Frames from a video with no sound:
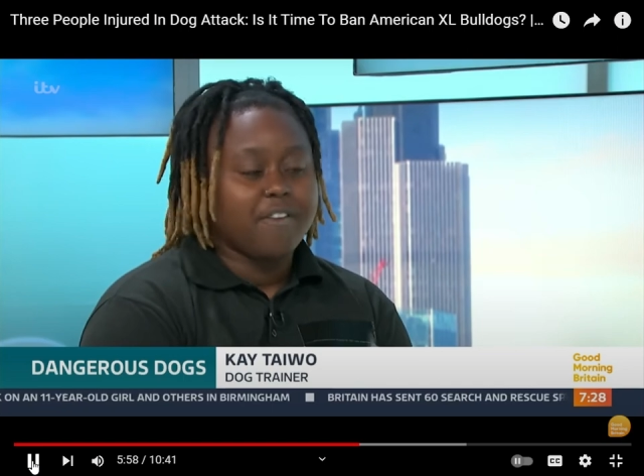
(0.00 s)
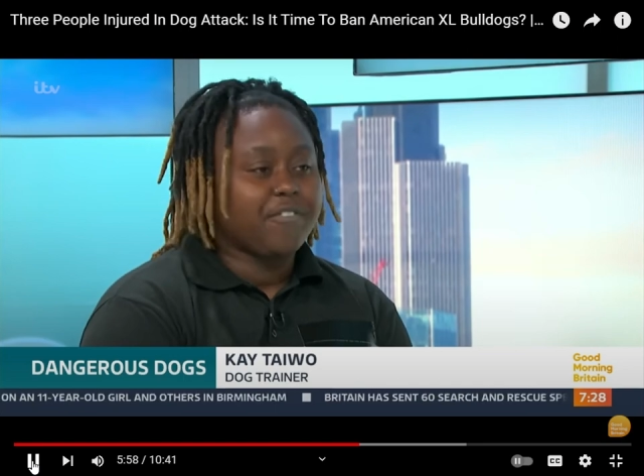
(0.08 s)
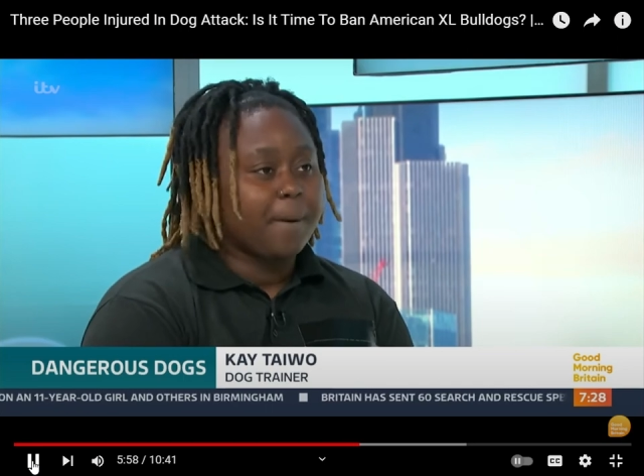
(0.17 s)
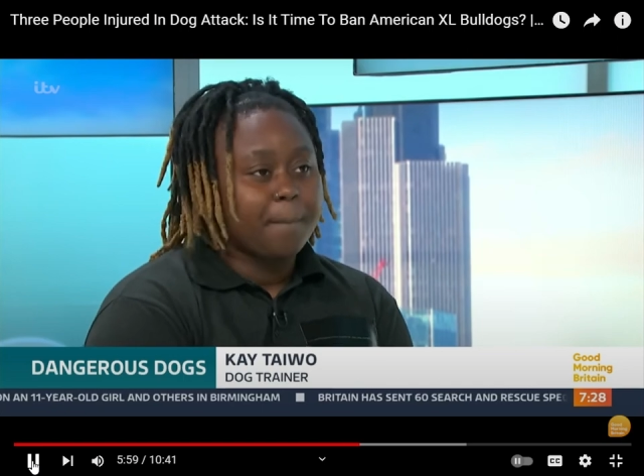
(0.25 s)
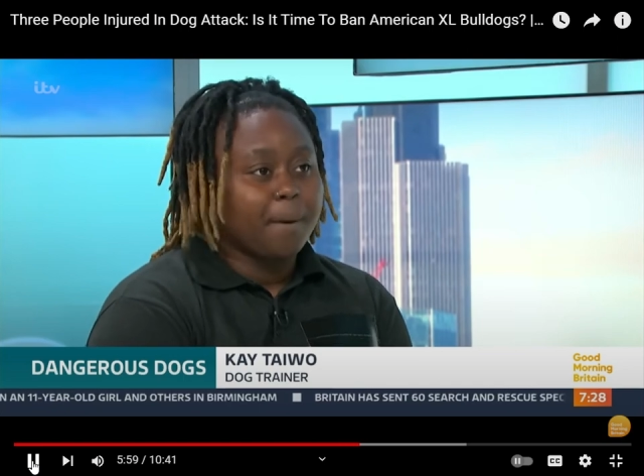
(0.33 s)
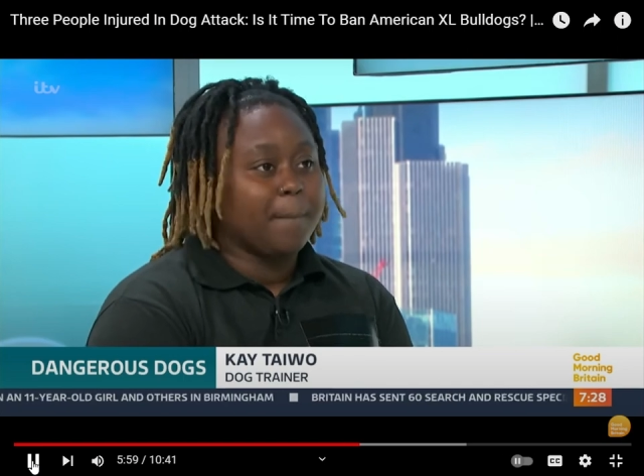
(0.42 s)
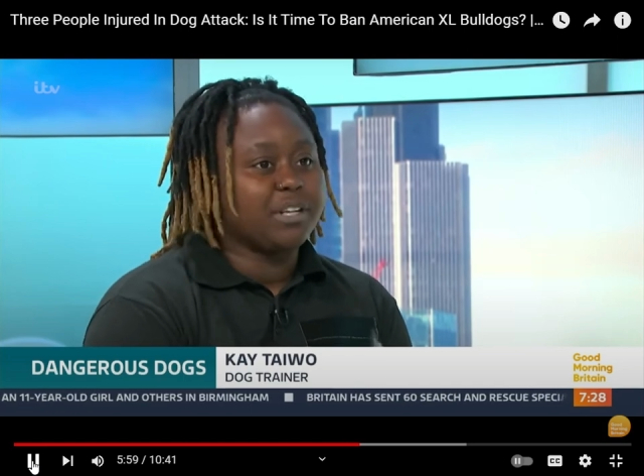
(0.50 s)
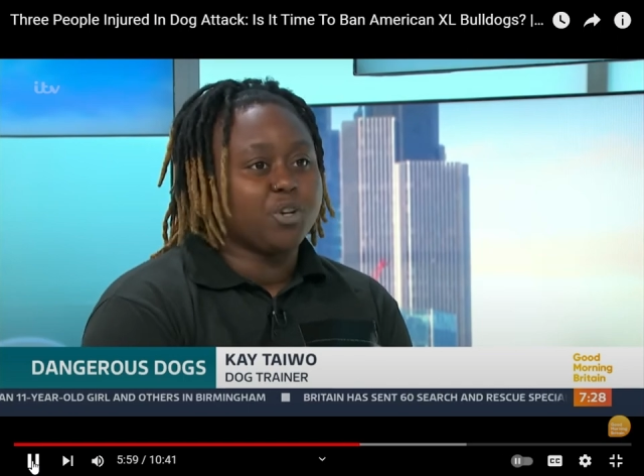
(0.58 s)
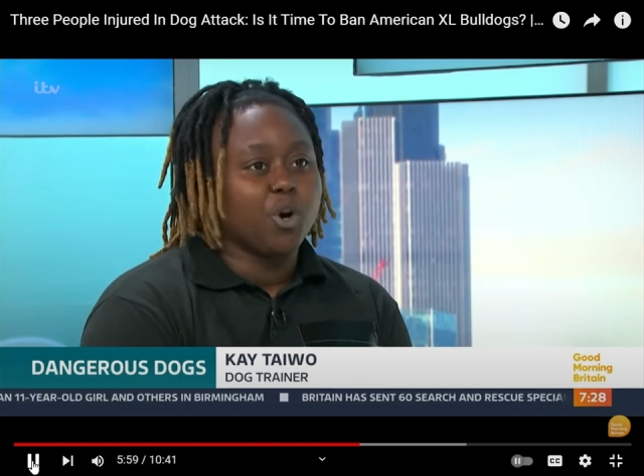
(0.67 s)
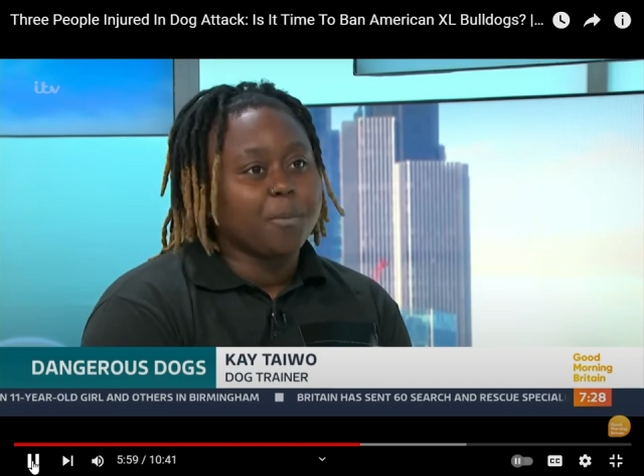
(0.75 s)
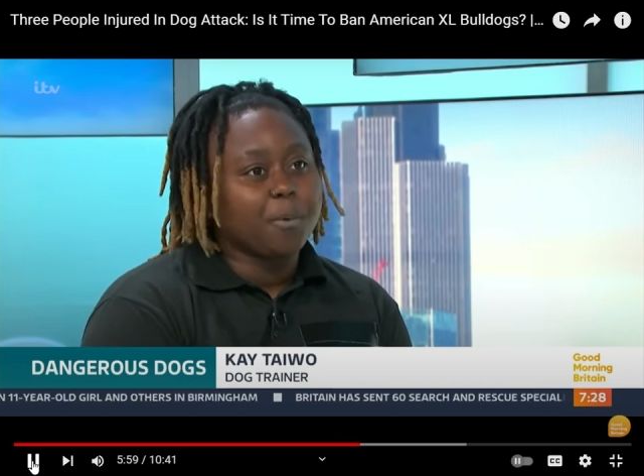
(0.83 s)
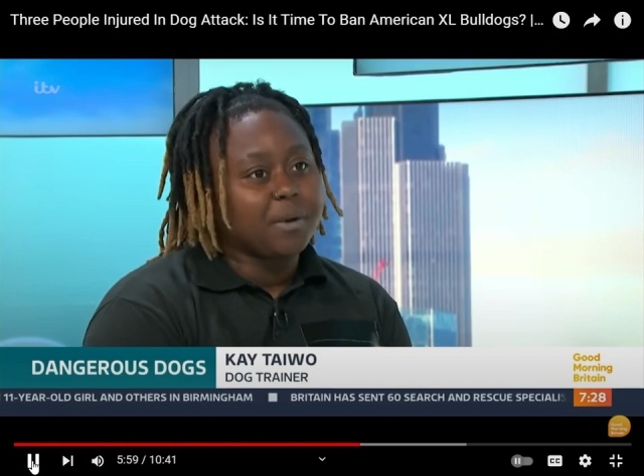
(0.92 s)
if I brought my
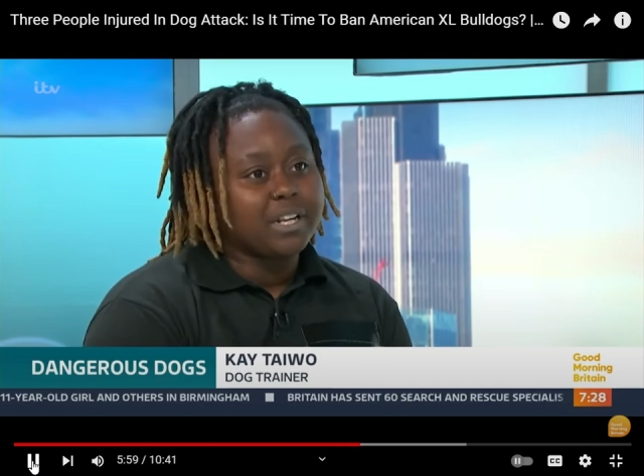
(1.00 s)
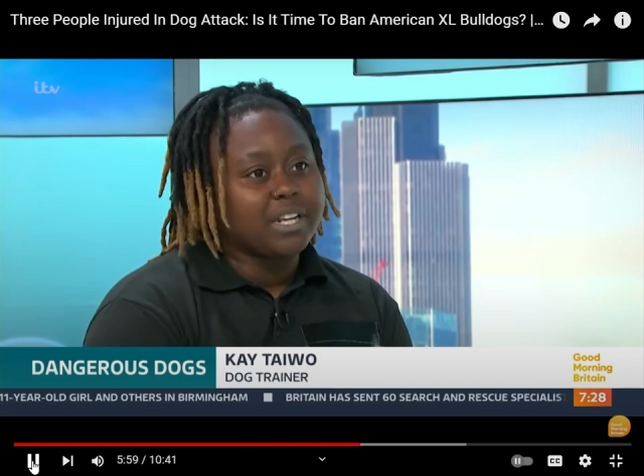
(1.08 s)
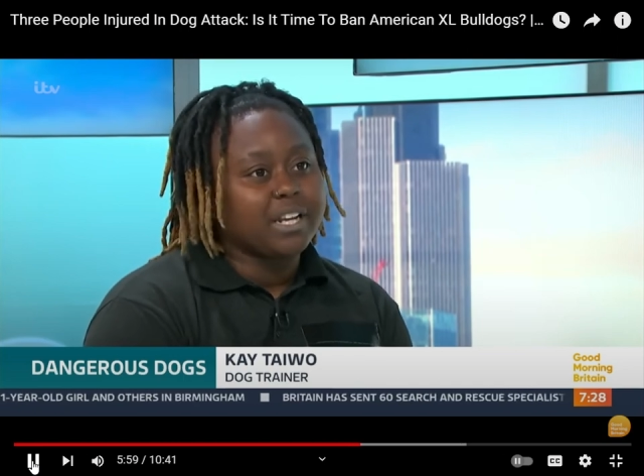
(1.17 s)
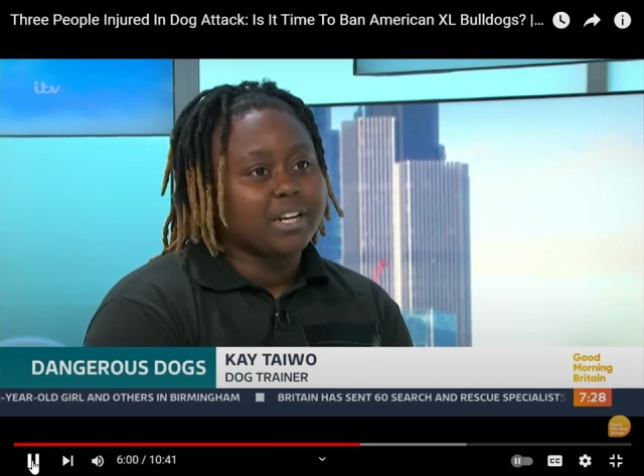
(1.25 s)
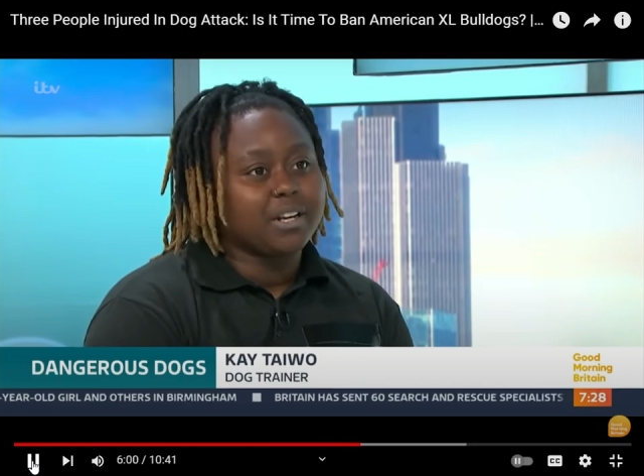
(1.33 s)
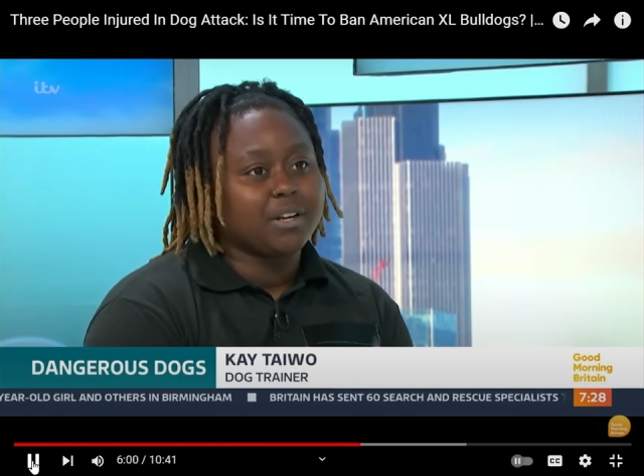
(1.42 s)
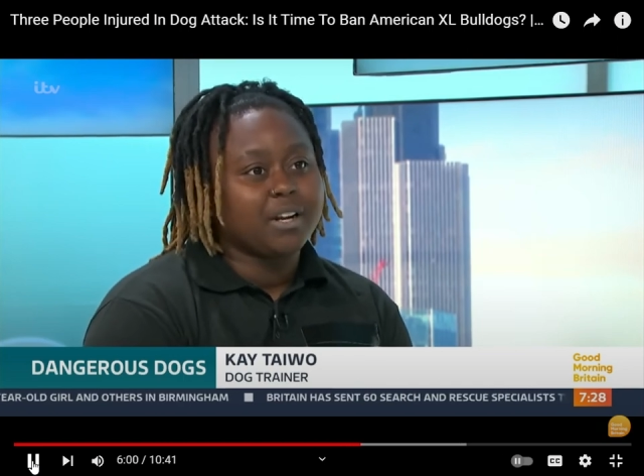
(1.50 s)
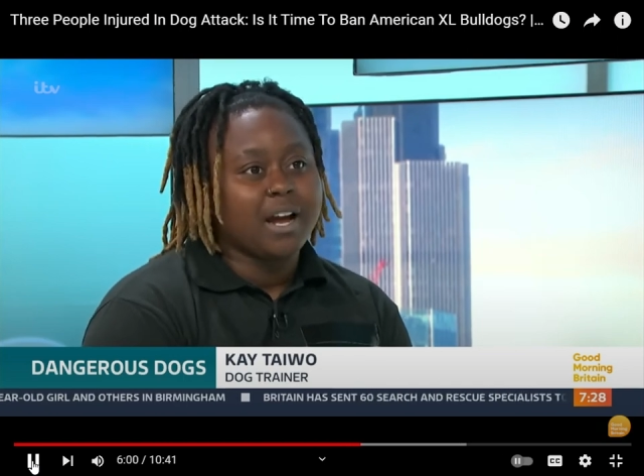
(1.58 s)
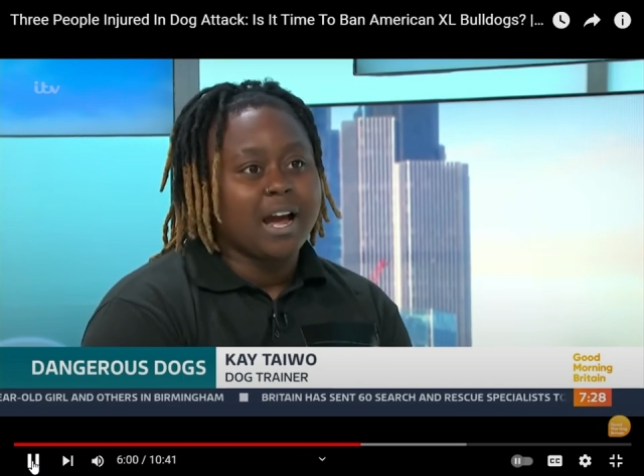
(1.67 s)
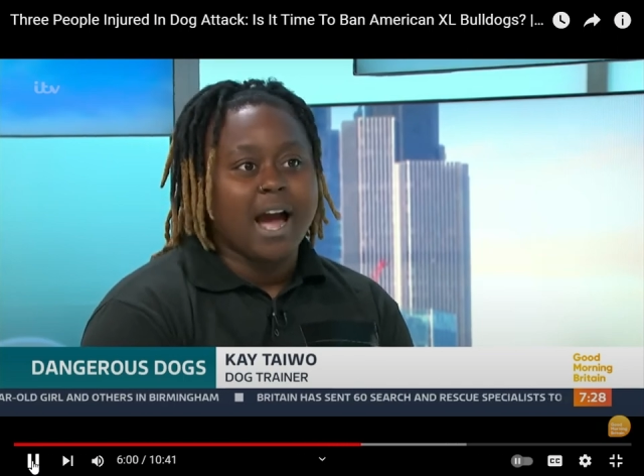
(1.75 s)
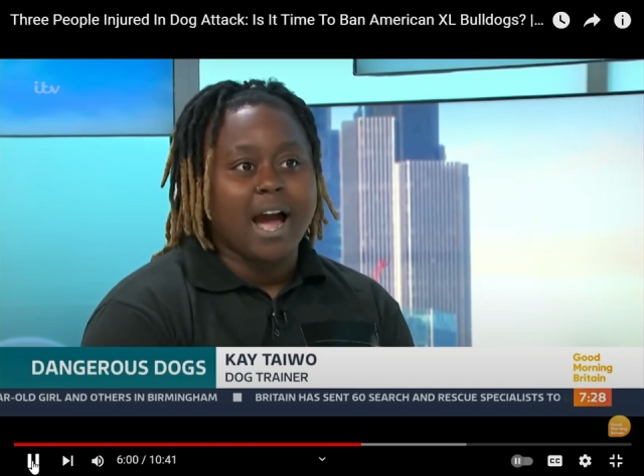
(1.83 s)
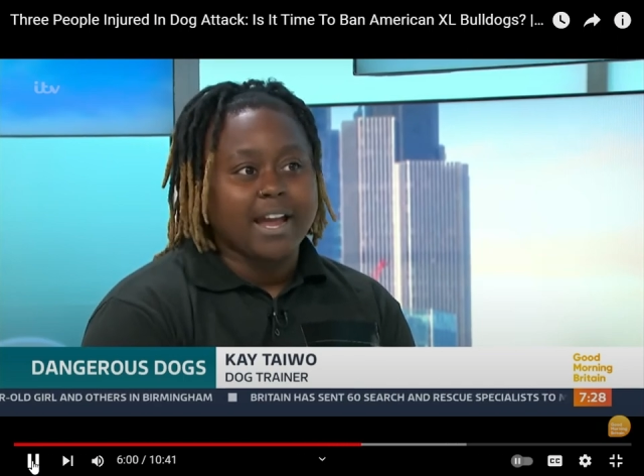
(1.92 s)
Doberman here,
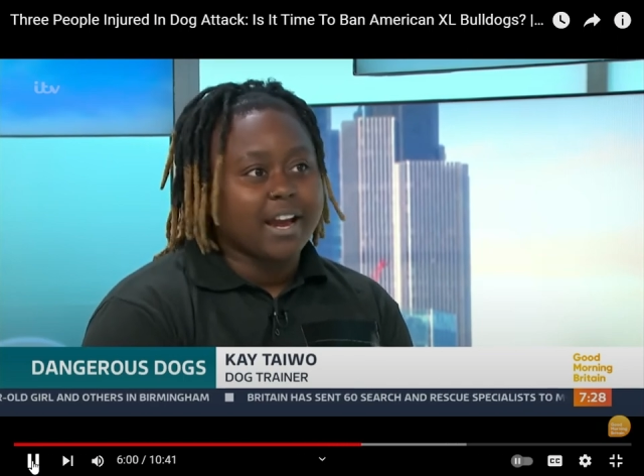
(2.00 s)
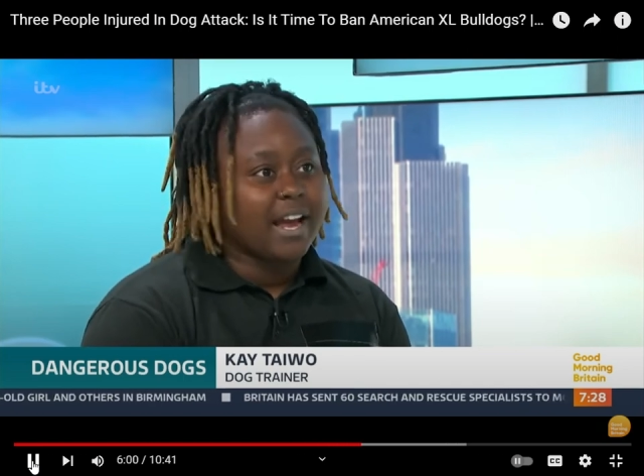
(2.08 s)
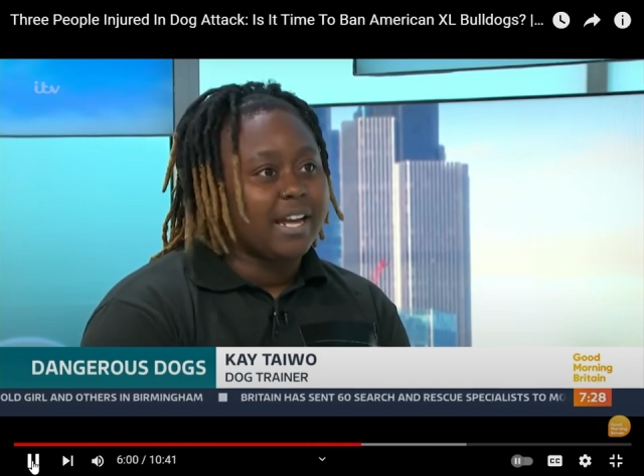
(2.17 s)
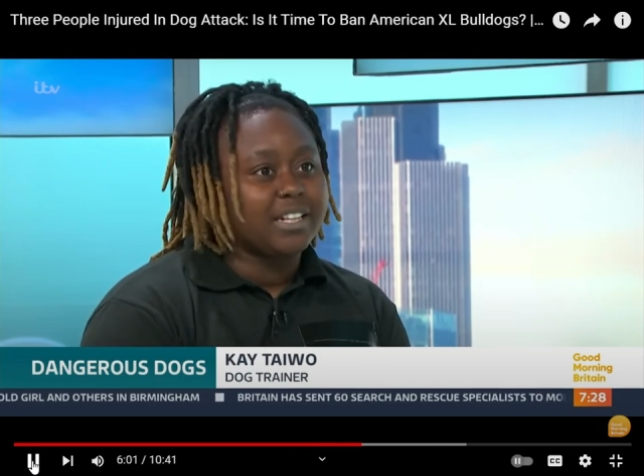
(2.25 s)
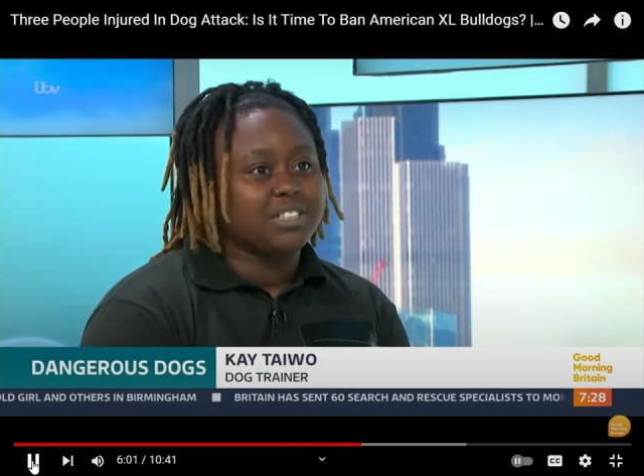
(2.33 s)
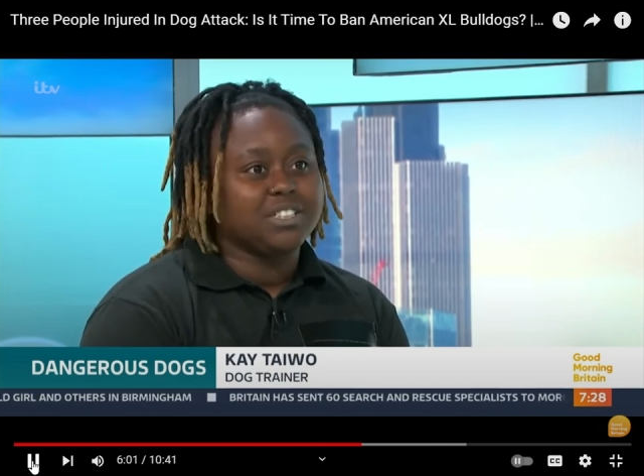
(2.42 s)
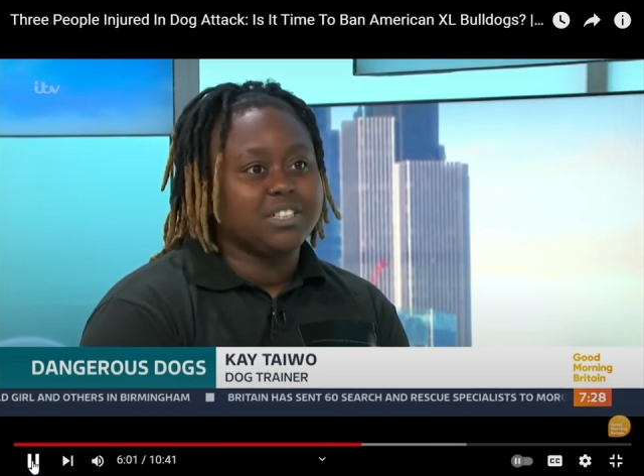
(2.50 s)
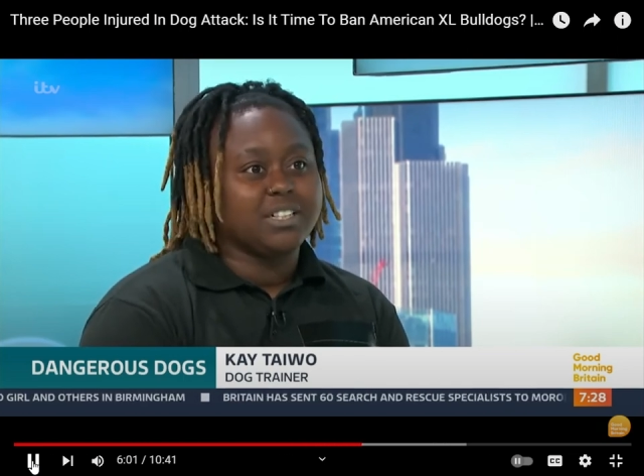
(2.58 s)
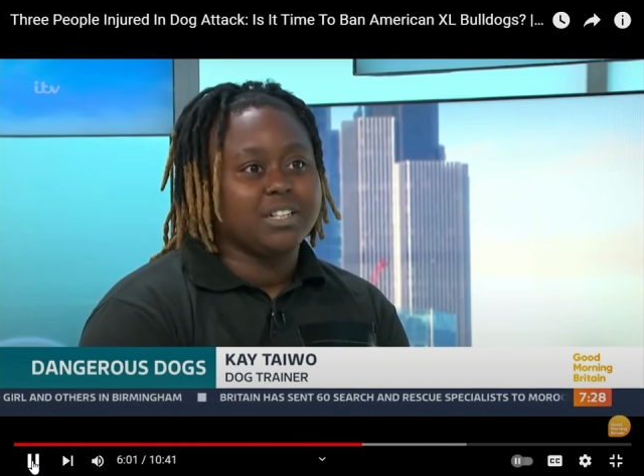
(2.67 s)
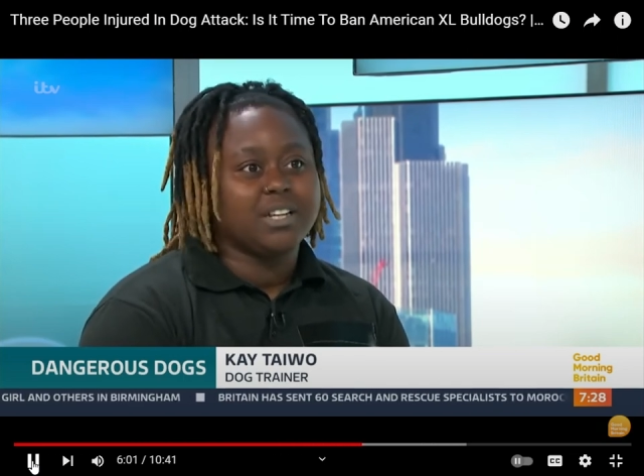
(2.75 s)
higher energy,